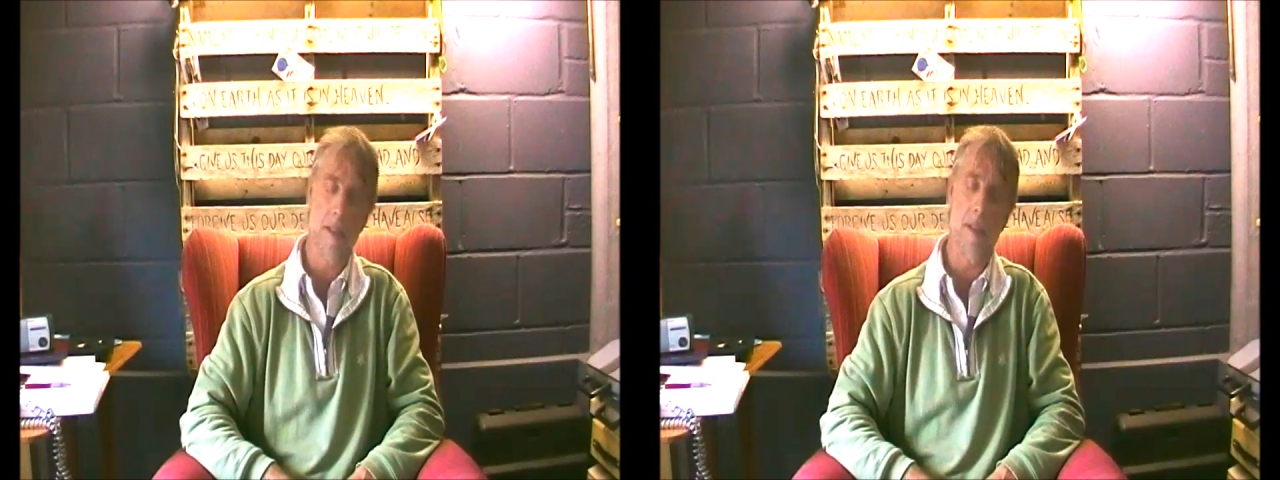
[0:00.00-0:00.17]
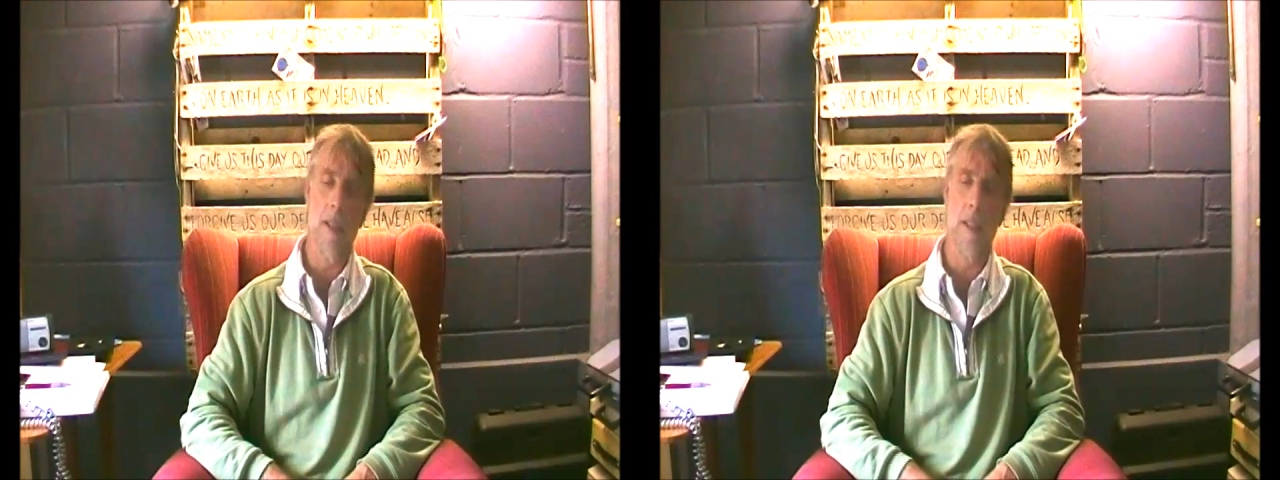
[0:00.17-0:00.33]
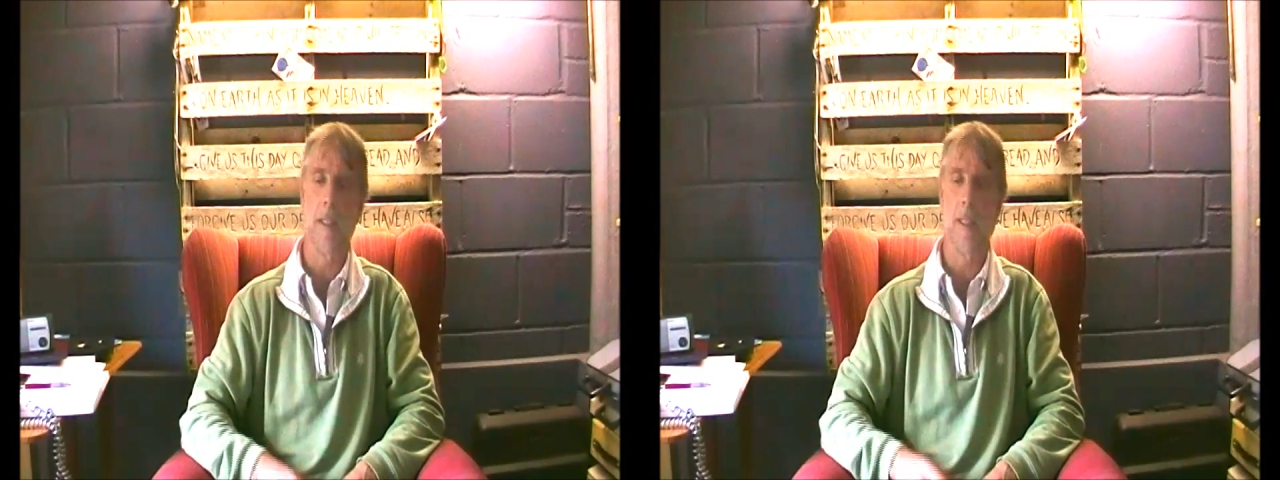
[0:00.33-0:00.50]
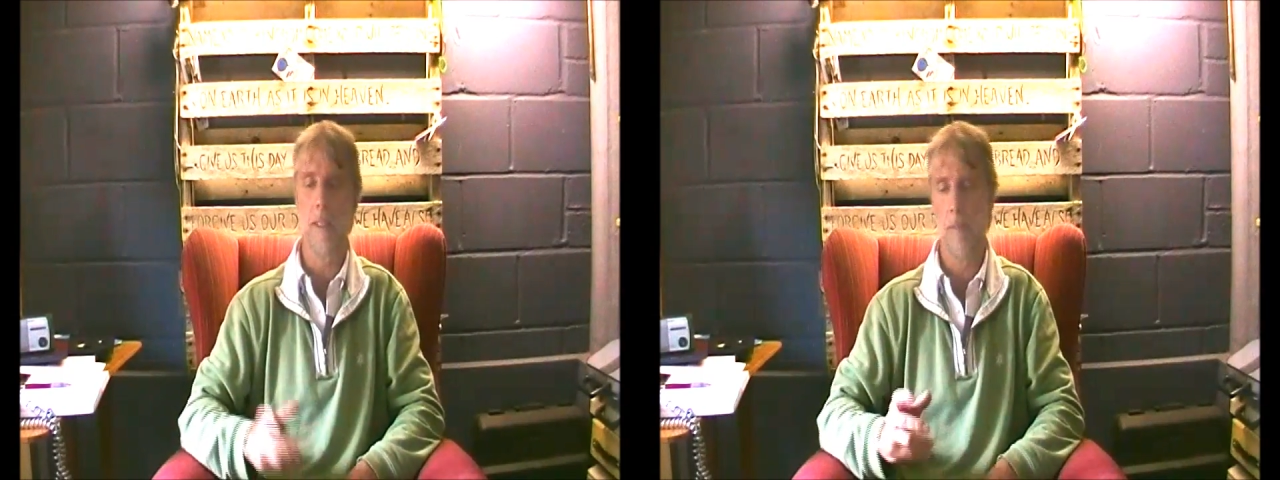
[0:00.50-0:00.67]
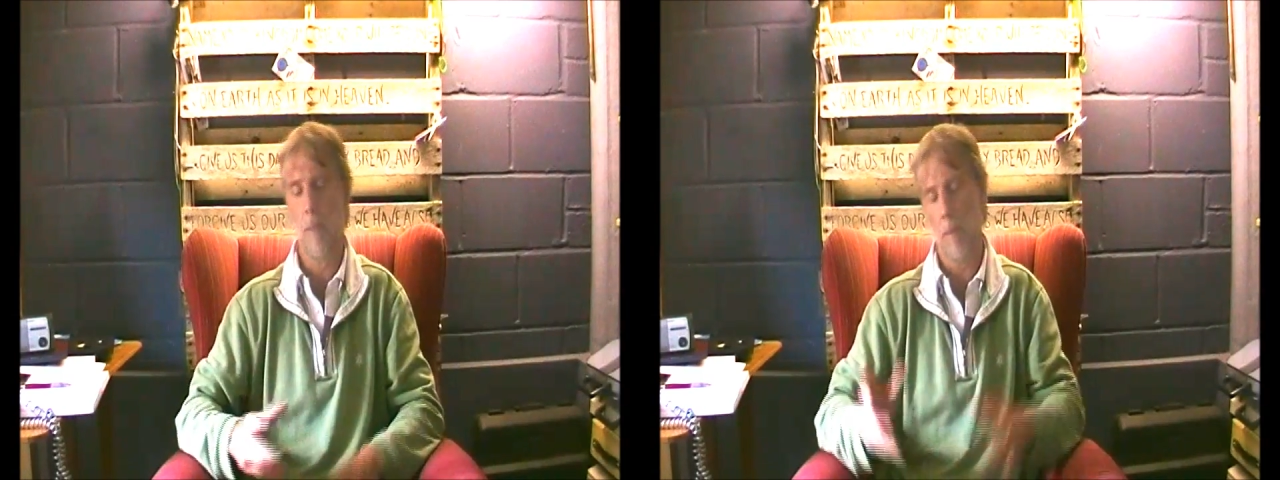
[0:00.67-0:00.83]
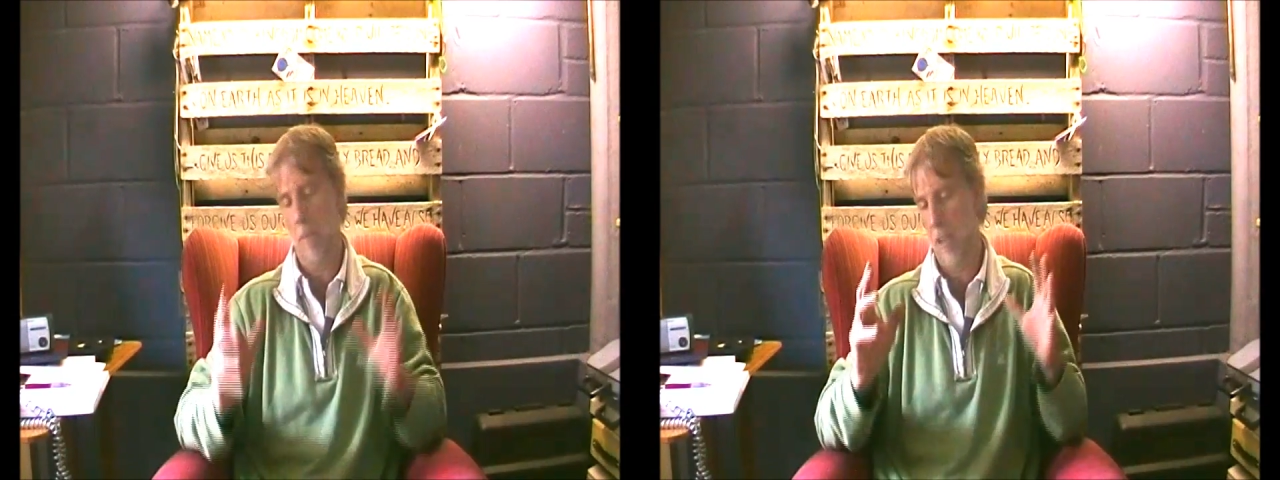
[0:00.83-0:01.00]
And I said
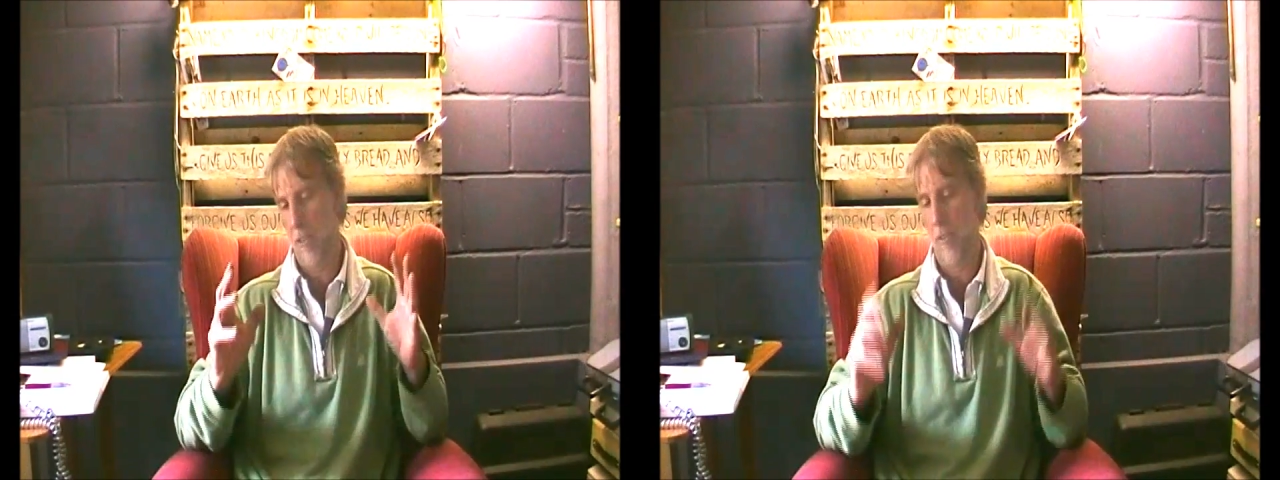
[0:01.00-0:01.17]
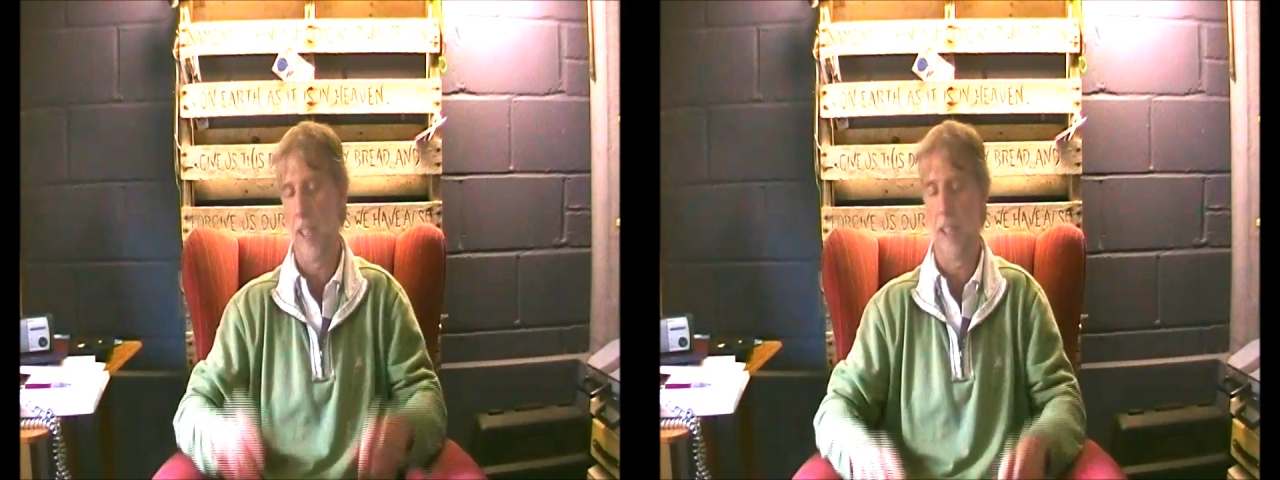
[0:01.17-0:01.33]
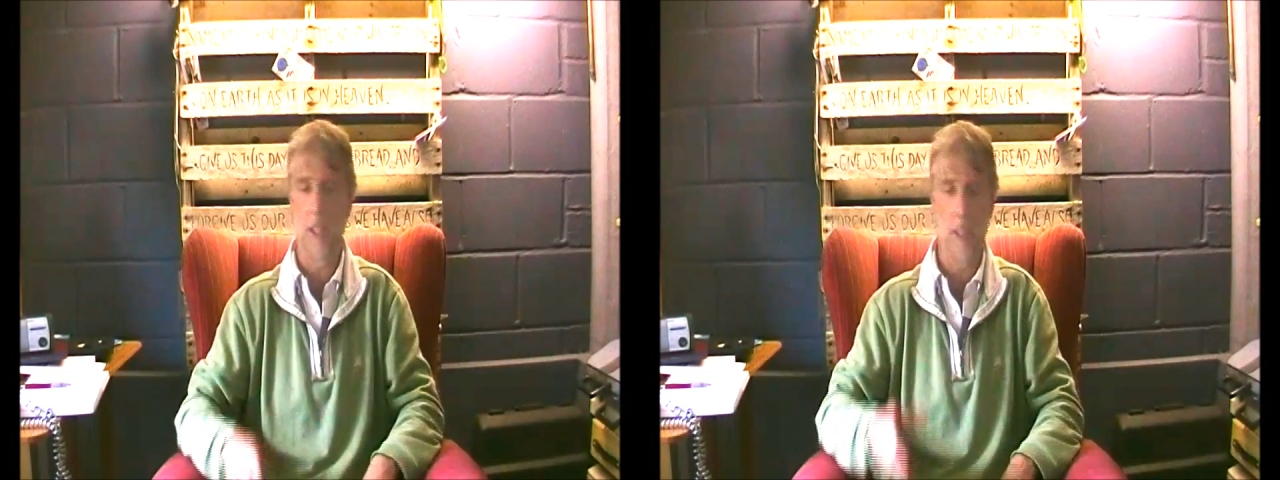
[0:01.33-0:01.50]
in my best French,